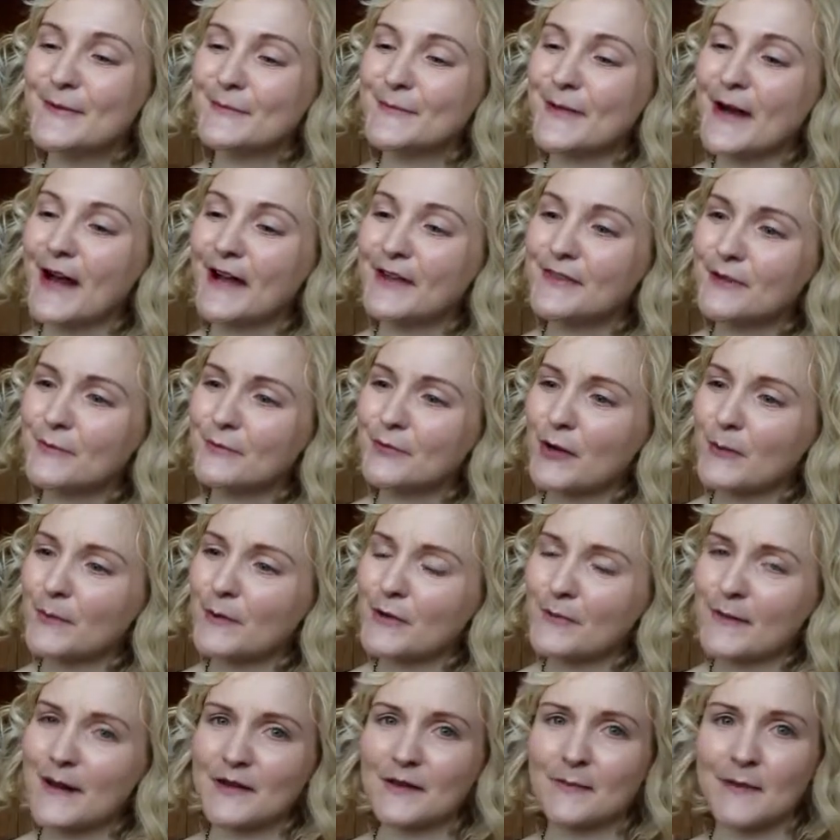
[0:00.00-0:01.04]
But I think
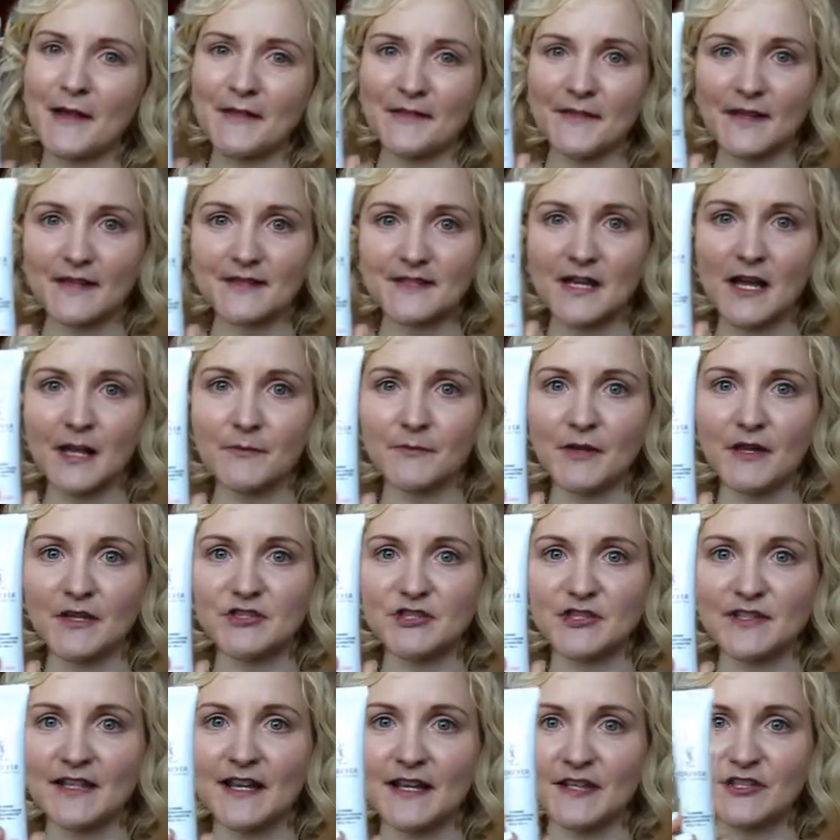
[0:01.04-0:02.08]
probably around about that time, that
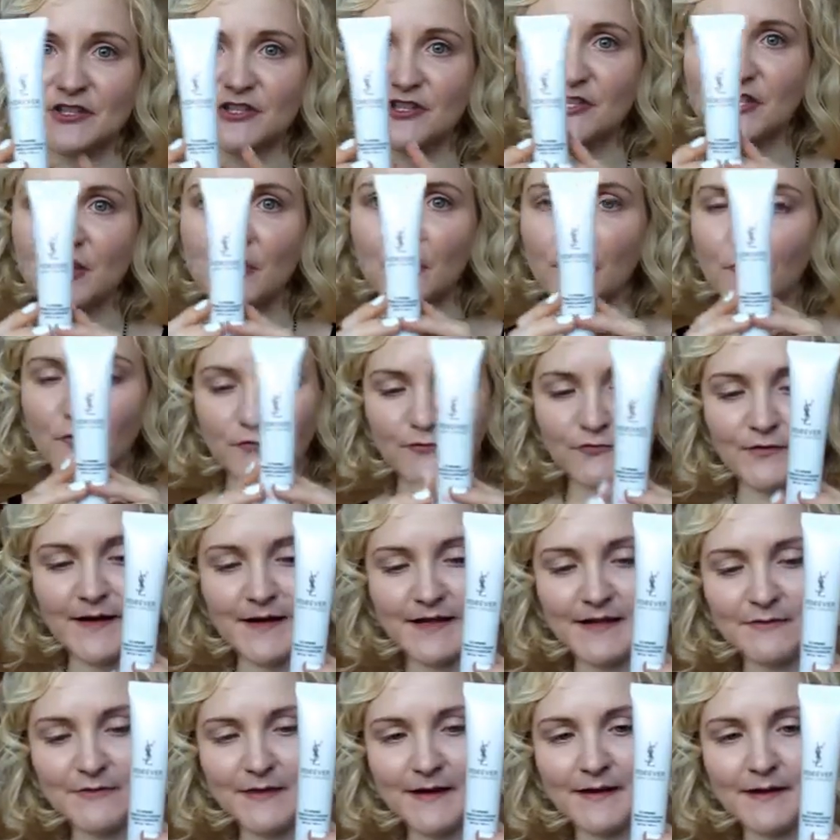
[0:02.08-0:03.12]
should last you
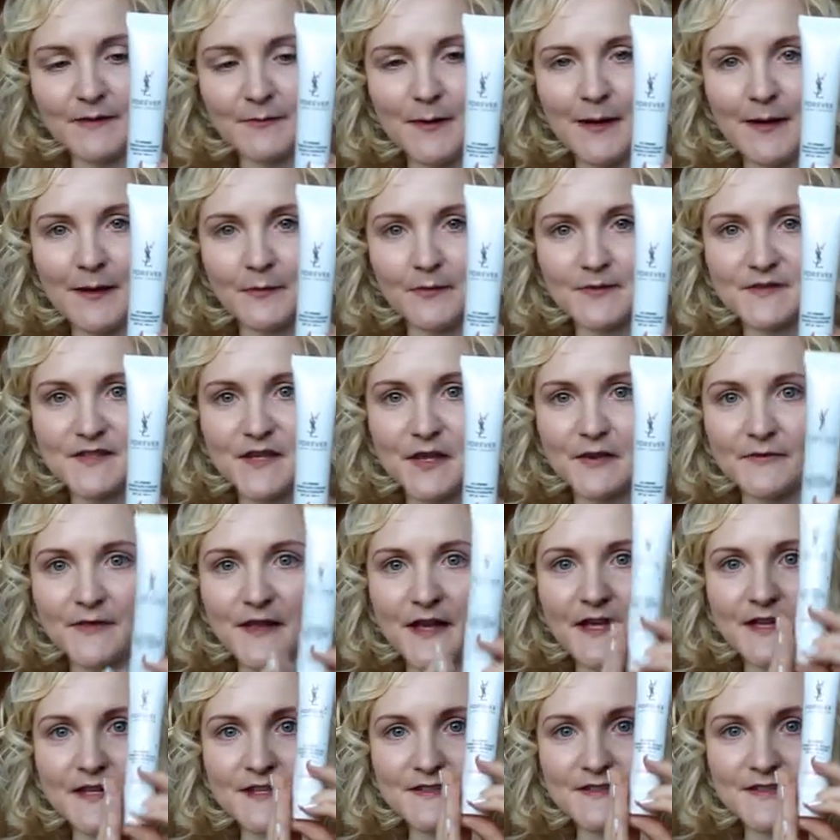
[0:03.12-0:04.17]
really, really well. So
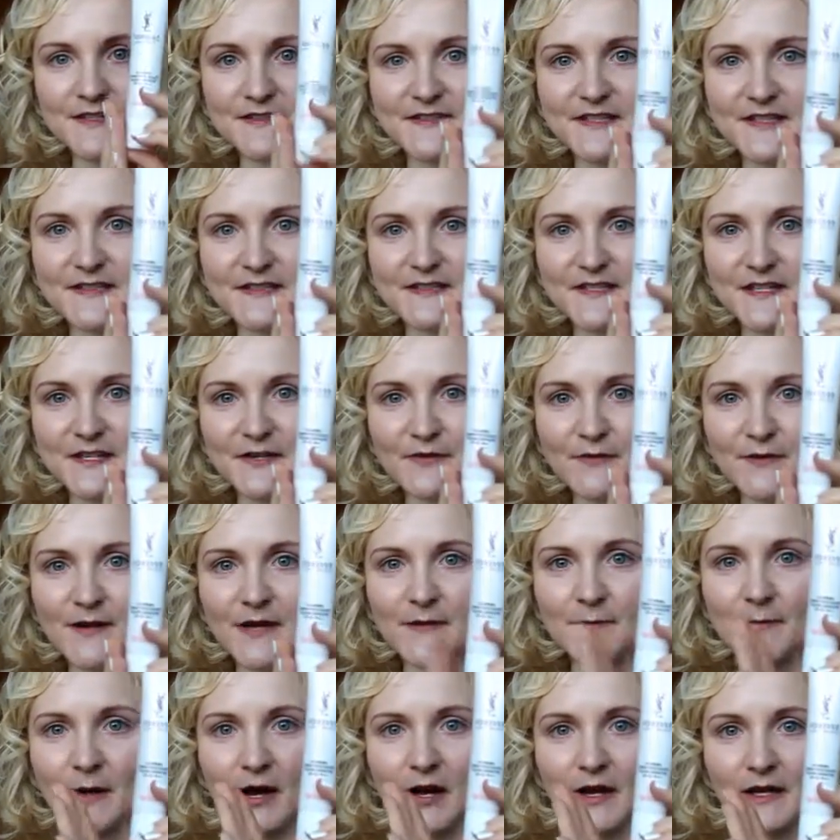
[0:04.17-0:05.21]
that is the CC
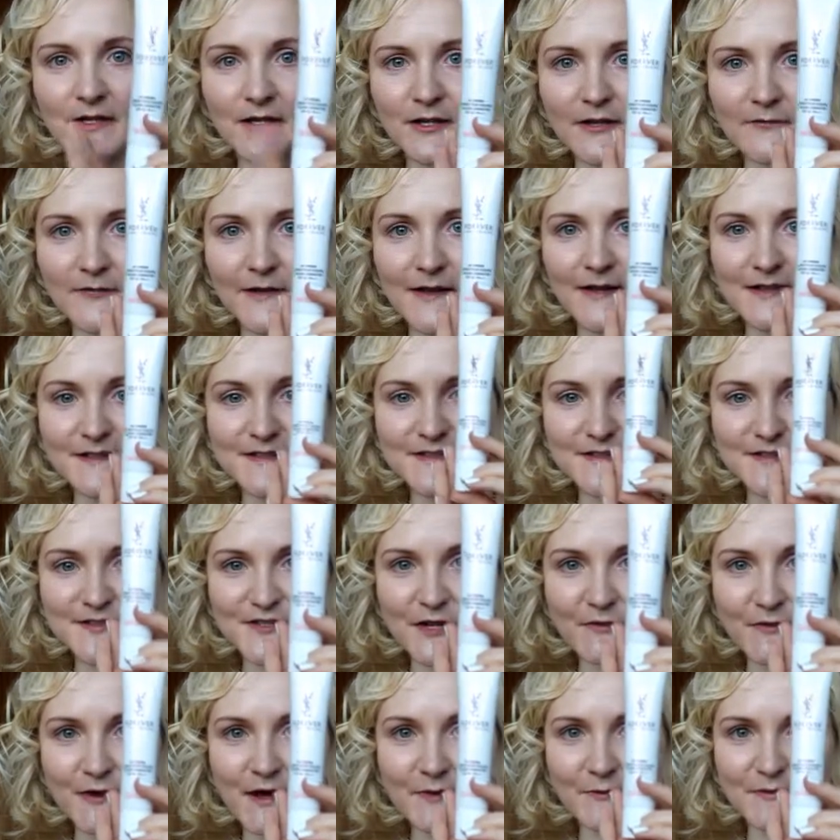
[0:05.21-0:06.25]
cream. I love it,
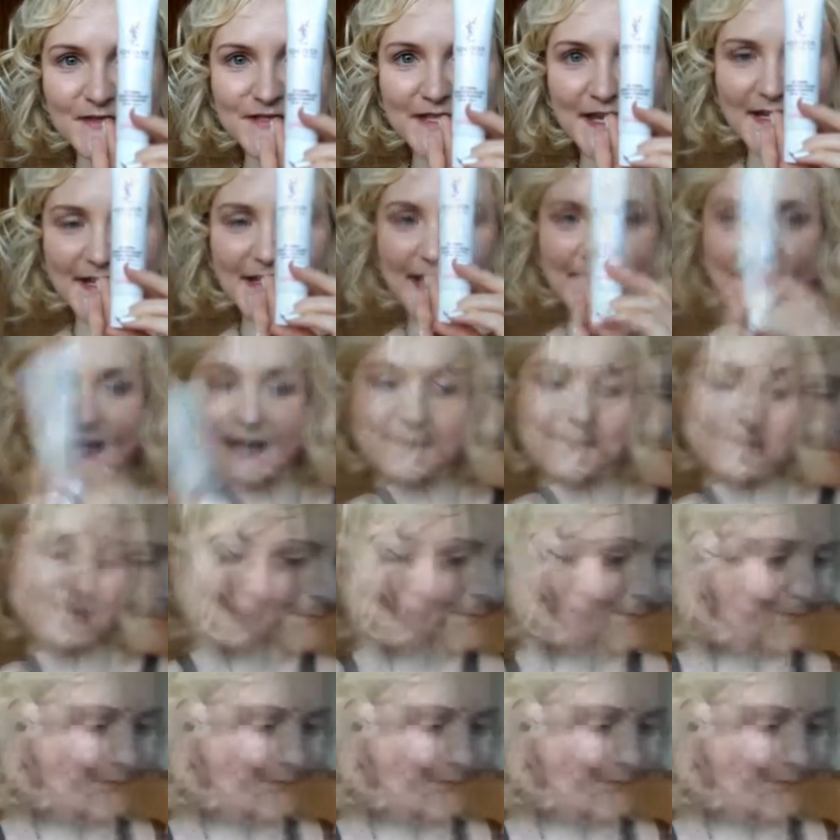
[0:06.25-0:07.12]
so I would say get it.